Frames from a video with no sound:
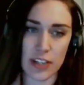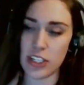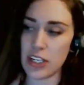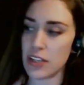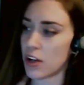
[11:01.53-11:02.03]

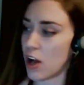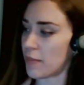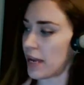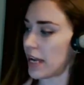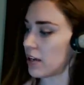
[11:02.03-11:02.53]
strategy and the
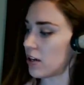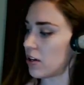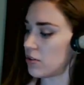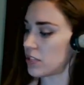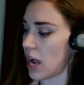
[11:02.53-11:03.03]
combat
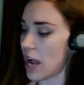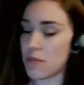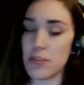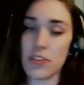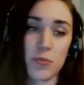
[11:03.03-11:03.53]
goes,
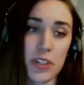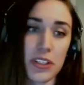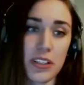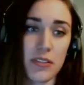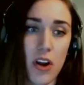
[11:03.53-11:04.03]
I was
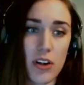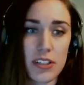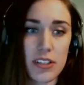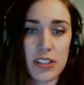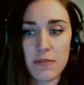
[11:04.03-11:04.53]
really
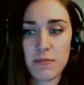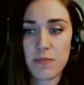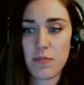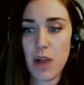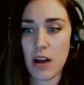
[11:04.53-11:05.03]
honestly
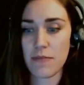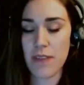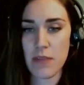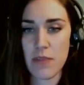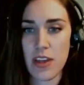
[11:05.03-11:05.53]
uh,
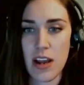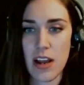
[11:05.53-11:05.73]
fine with it.